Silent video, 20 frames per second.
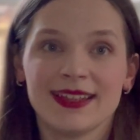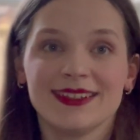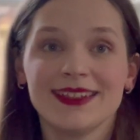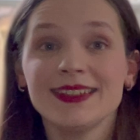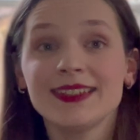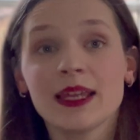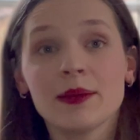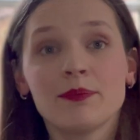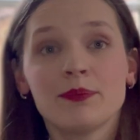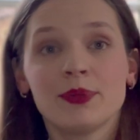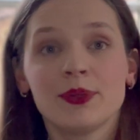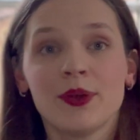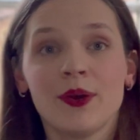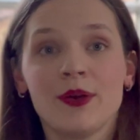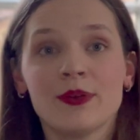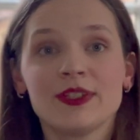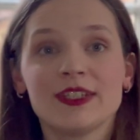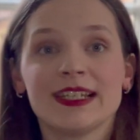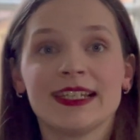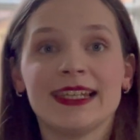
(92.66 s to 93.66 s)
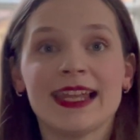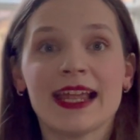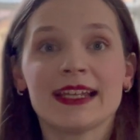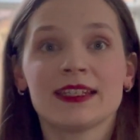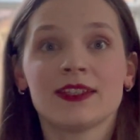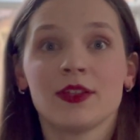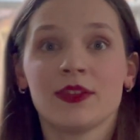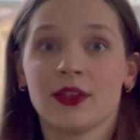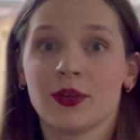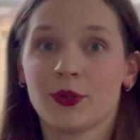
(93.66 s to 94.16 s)
This approach led
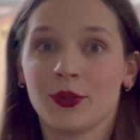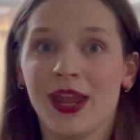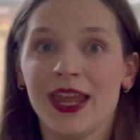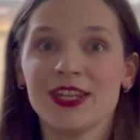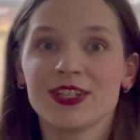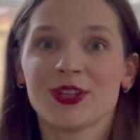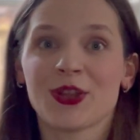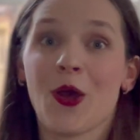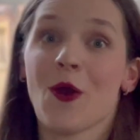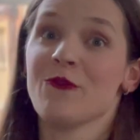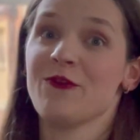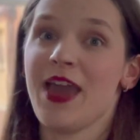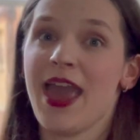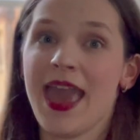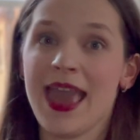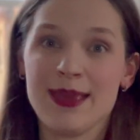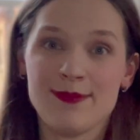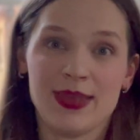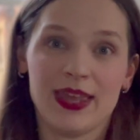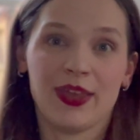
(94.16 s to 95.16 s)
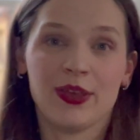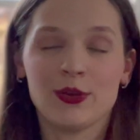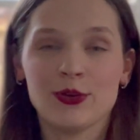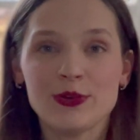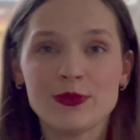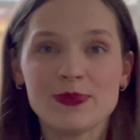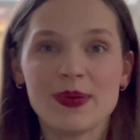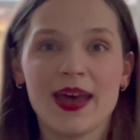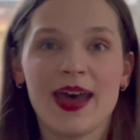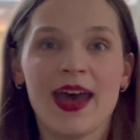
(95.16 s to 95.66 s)
to the creation of Amy
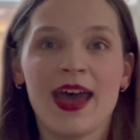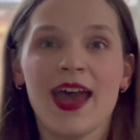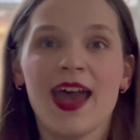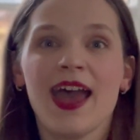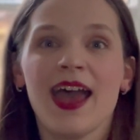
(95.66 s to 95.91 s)
Cooper,